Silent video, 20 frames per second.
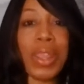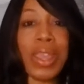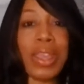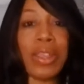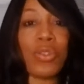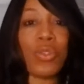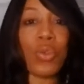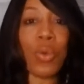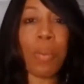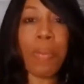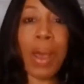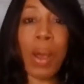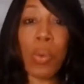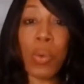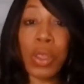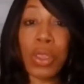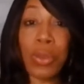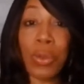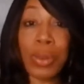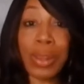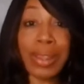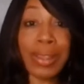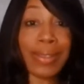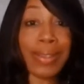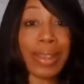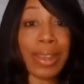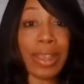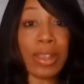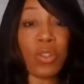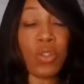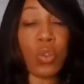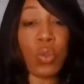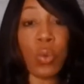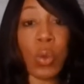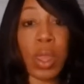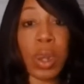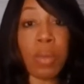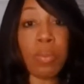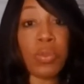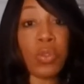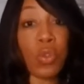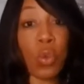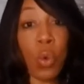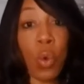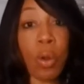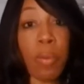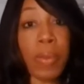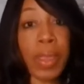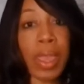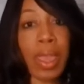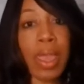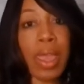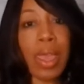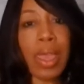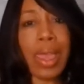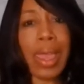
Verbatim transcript: need to about what you're listening to and absorbing